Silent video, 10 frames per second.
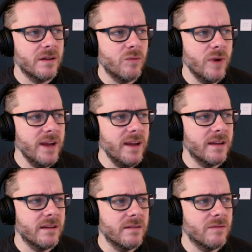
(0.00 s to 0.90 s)

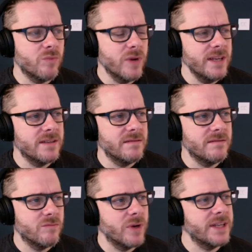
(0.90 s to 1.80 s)
we
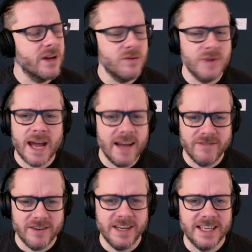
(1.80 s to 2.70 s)
don't have
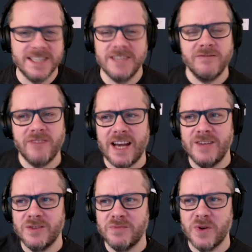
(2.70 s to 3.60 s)
a list of
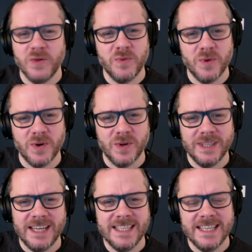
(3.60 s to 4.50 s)
values up on the
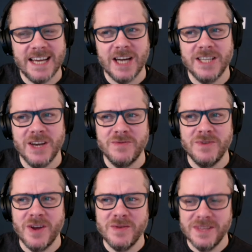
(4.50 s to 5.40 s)
wall, and I don't
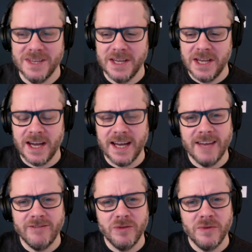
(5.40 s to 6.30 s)
know that I
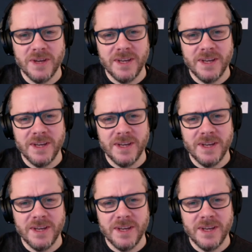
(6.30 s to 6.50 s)
ever